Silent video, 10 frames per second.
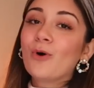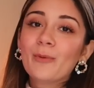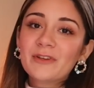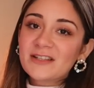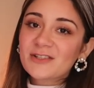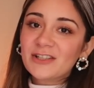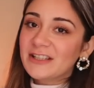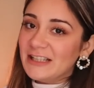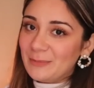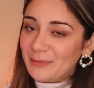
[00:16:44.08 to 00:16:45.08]
warm this is gonna
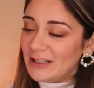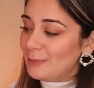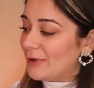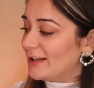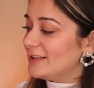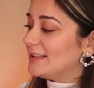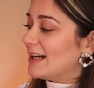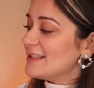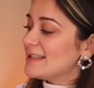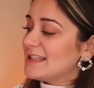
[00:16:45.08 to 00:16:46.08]
keep me, but it
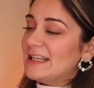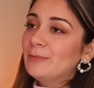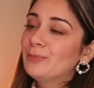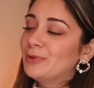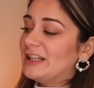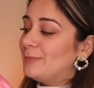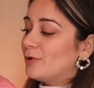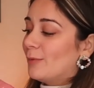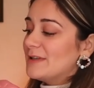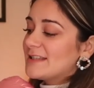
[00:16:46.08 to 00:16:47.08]
does seem pretty
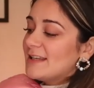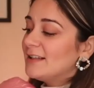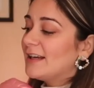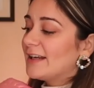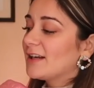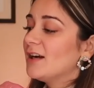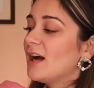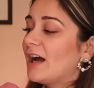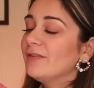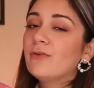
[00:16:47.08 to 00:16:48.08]
promising. Like
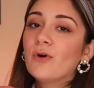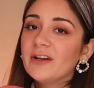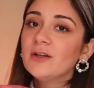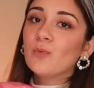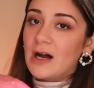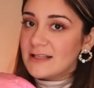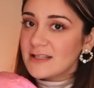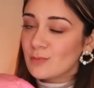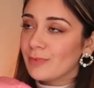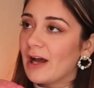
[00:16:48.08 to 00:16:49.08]
I've worn it once.